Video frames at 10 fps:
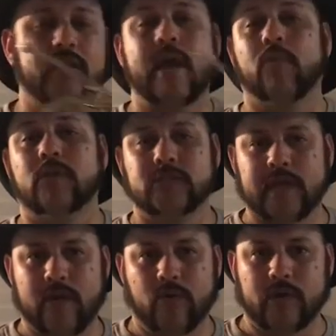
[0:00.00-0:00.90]
And once
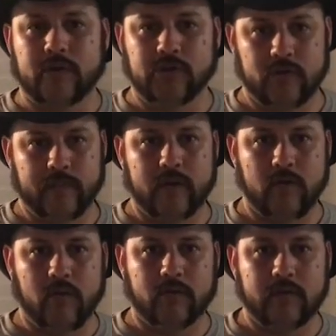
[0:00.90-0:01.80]
again, we're going to do them
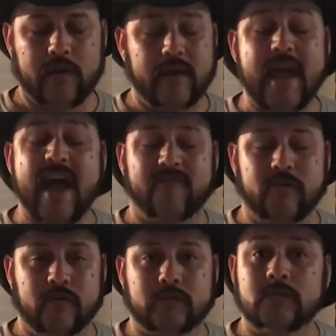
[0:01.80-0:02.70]
in half
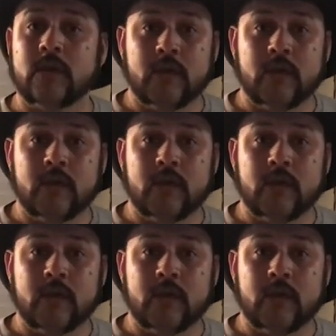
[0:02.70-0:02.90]
notes.